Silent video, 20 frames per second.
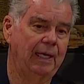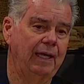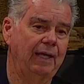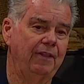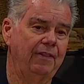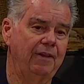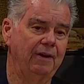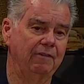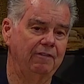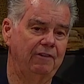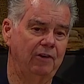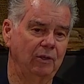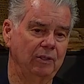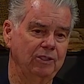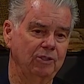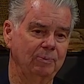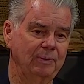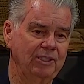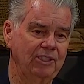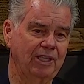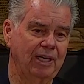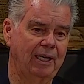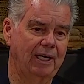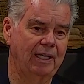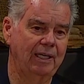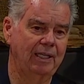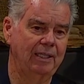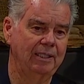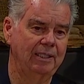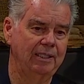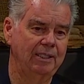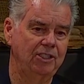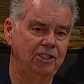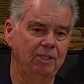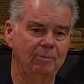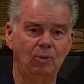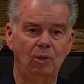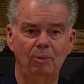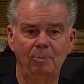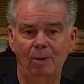Their false Messiah
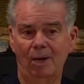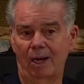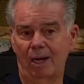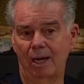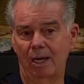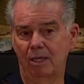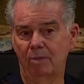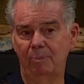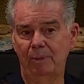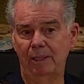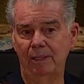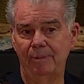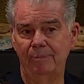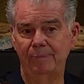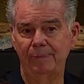Simon Bar Kokhba